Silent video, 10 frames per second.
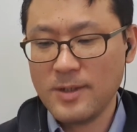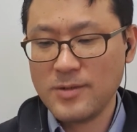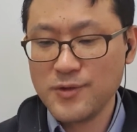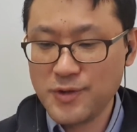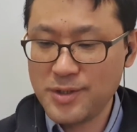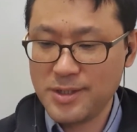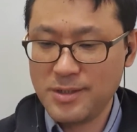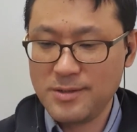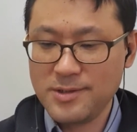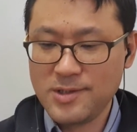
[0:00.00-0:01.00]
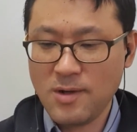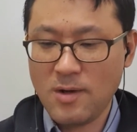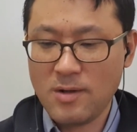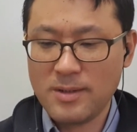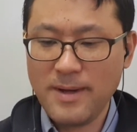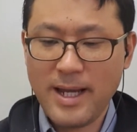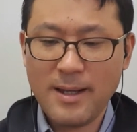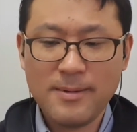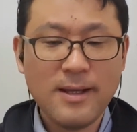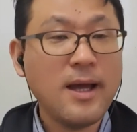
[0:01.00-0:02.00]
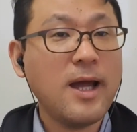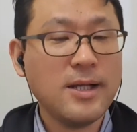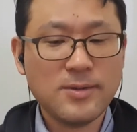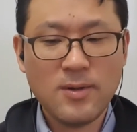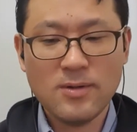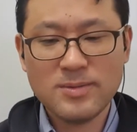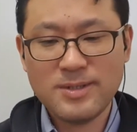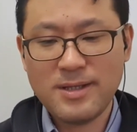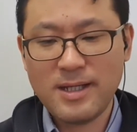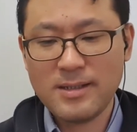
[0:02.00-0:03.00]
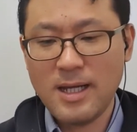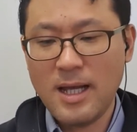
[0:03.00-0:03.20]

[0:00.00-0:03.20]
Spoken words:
She saw the map and told me that